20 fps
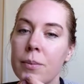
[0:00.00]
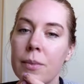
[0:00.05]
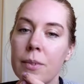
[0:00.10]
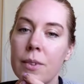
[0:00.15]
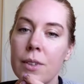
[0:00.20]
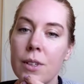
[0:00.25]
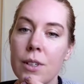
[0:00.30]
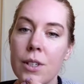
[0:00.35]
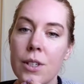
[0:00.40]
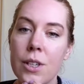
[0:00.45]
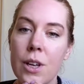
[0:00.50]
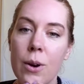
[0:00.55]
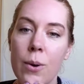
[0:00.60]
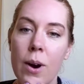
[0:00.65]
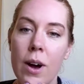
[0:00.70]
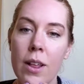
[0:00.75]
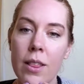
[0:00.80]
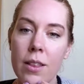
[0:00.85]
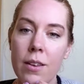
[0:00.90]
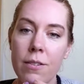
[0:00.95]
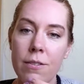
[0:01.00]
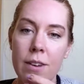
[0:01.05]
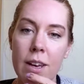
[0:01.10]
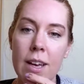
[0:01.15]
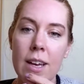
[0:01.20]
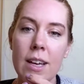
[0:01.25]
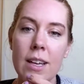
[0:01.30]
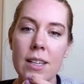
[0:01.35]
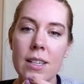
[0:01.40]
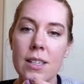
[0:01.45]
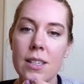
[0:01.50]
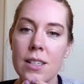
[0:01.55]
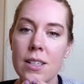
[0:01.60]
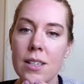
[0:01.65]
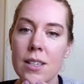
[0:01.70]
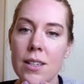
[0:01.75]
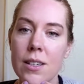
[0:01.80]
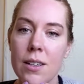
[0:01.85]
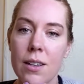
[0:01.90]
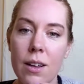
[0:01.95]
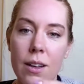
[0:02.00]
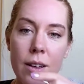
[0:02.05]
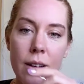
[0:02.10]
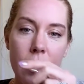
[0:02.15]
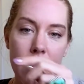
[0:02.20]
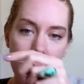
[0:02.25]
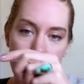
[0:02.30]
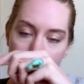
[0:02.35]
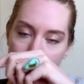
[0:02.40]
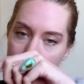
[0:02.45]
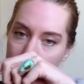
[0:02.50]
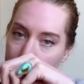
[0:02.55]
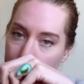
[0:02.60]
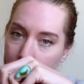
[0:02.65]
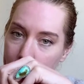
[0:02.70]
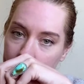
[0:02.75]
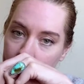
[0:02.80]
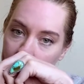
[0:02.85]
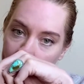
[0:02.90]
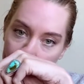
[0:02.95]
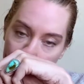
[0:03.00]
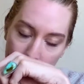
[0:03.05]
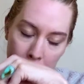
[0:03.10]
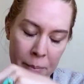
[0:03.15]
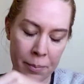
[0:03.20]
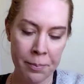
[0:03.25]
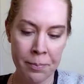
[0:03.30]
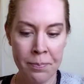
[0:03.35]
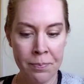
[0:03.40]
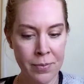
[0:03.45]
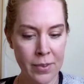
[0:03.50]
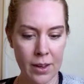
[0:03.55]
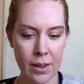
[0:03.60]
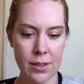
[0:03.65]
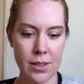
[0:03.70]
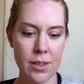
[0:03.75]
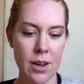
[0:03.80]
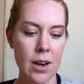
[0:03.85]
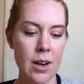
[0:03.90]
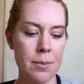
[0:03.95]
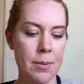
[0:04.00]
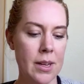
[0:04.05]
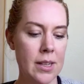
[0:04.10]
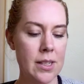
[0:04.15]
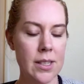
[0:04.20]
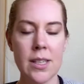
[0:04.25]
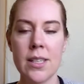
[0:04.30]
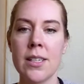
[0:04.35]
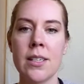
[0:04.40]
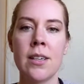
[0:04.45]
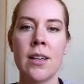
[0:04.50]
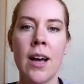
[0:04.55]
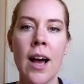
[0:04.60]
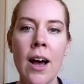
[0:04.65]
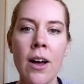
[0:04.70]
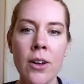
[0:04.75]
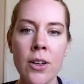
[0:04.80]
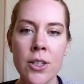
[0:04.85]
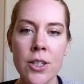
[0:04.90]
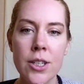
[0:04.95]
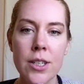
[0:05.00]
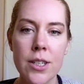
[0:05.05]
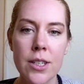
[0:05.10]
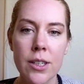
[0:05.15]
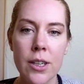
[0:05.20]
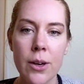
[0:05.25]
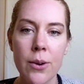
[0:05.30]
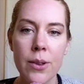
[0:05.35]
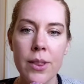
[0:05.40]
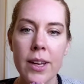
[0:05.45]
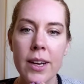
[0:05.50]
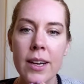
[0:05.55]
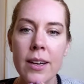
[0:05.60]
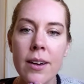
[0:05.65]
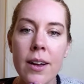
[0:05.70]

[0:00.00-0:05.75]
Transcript: So on the face, sorry, my seasonal allergies are going there.